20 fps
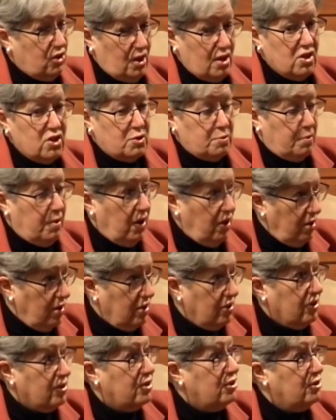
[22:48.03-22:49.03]
his
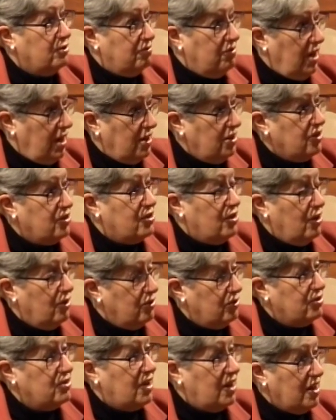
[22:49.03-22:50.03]
partner to raise
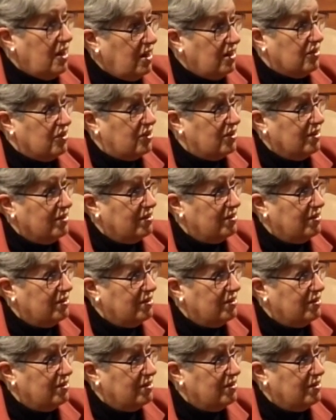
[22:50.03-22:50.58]
those kids